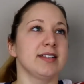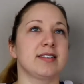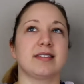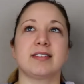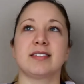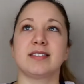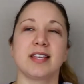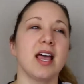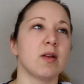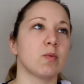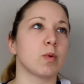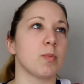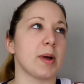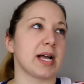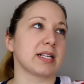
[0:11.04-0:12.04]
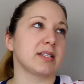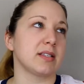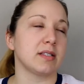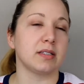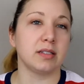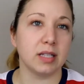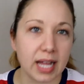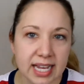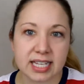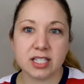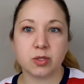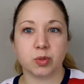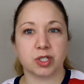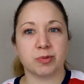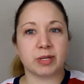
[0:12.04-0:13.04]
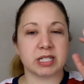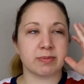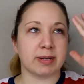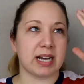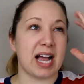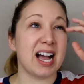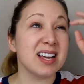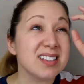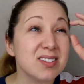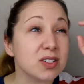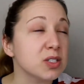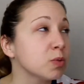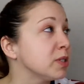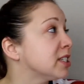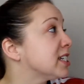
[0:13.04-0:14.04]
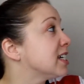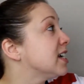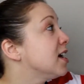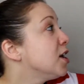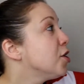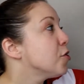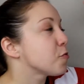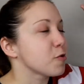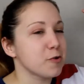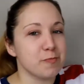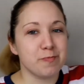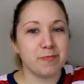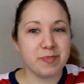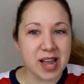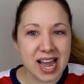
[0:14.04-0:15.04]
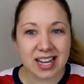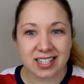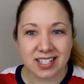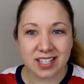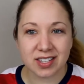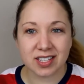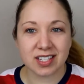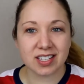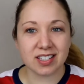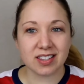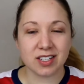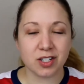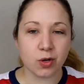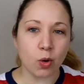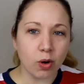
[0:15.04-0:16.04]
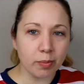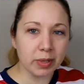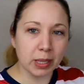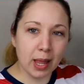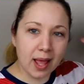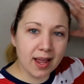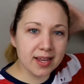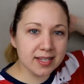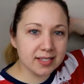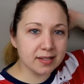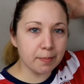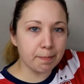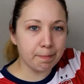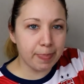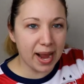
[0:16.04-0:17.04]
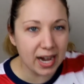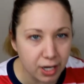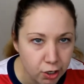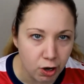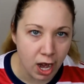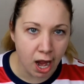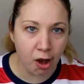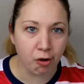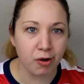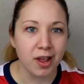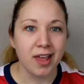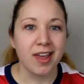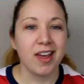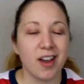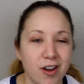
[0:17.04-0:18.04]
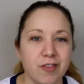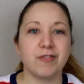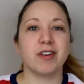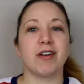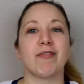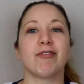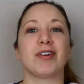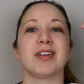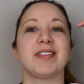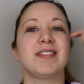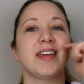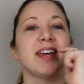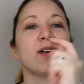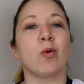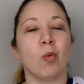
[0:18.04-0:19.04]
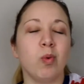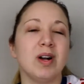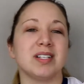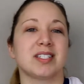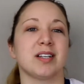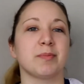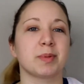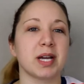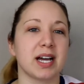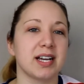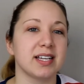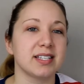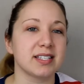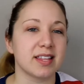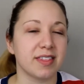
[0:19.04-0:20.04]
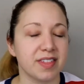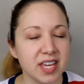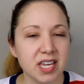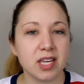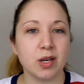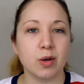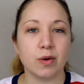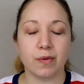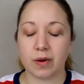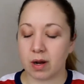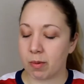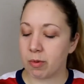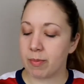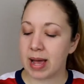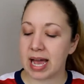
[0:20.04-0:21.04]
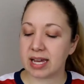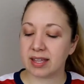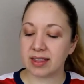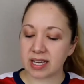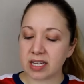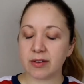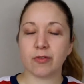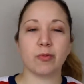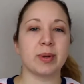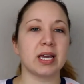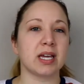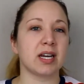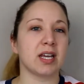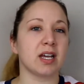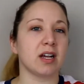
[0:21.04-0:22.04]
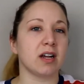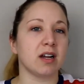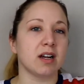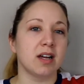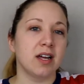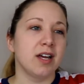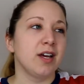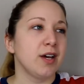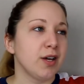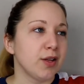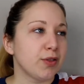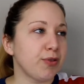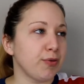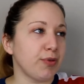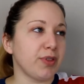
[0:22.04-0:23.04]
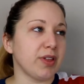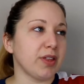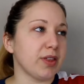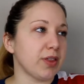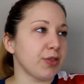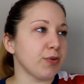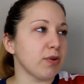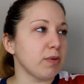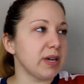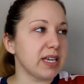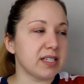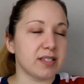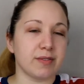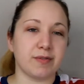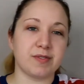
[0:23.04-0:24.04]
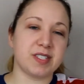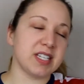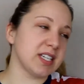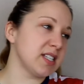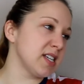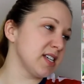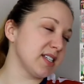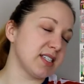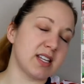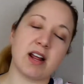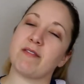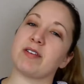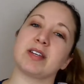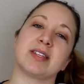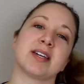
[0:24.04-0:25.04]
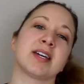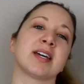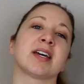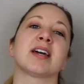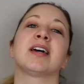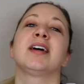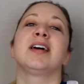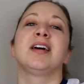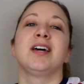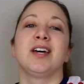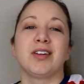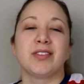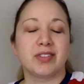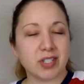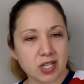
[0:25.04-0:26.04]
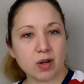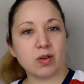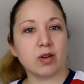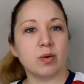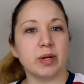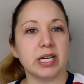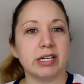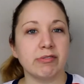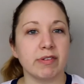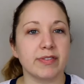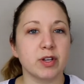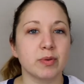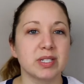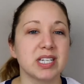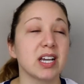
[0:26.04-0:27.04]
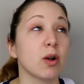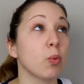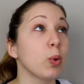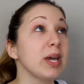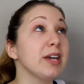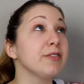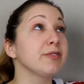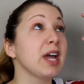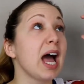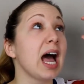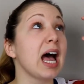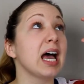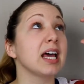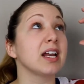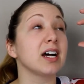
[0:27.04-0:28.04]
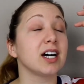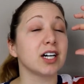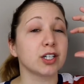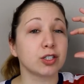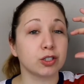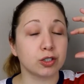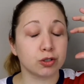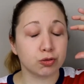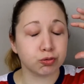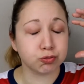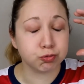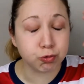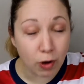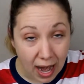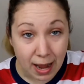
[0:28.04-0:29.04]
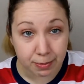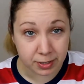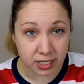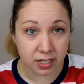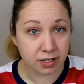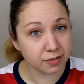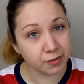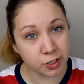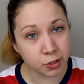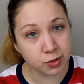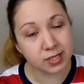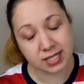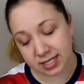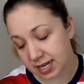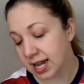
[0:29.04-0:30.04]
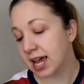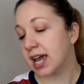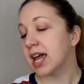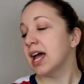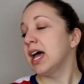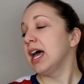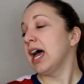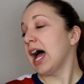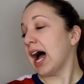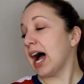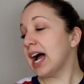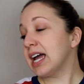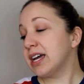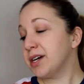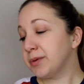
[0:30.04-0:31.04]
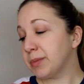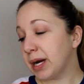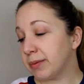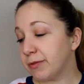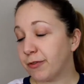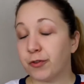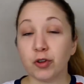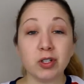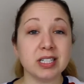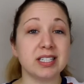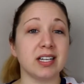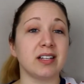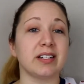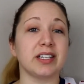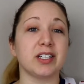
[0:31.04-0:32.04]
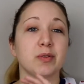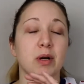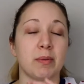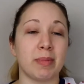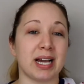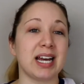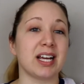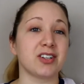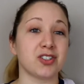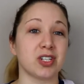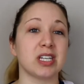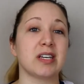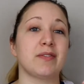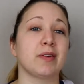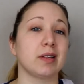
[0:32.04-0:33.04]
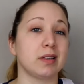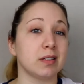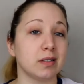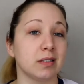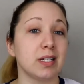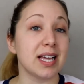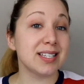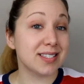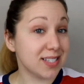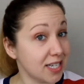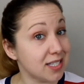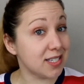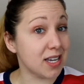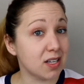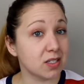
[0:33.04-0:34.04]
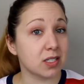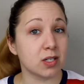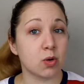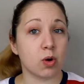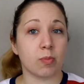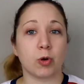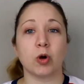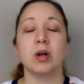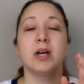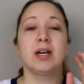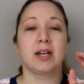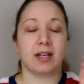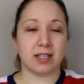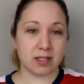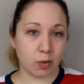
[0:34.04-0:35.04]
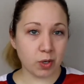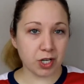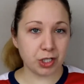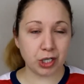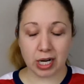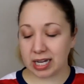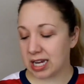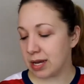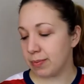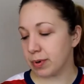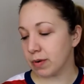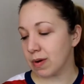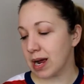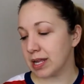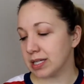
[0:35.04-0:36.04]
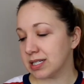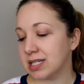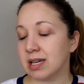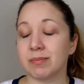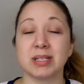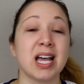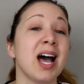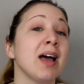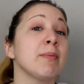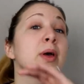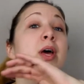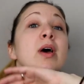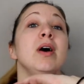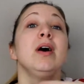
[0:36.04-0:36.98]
to the set, we're back to the lights, which makes my eyes all squinty. We're back to the normalized background of everything. What's up, guys? Thank you for coming back. Thank you for being here through the 3 weeks of sickness and everything. The Toku Weekend Review is here. We have got a crap ton of news today. I'm fully telling you, I might actually give you a little less details than normal because I want to try to keep it around the same time.